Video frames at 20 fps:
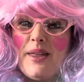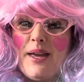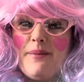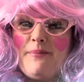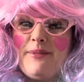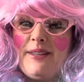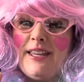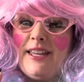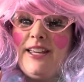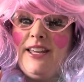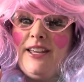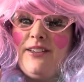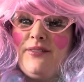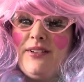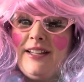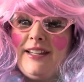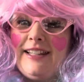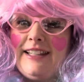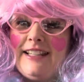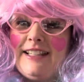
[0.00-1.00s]
give
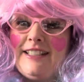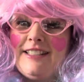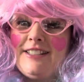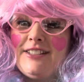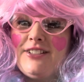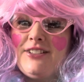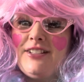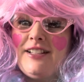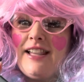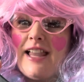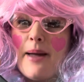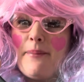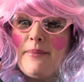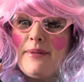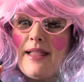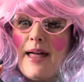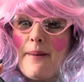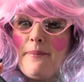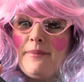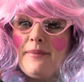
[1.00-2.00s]
a little clap,
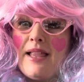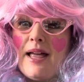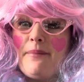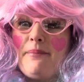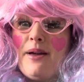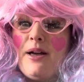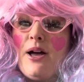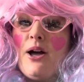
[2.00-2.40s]
clap, clap.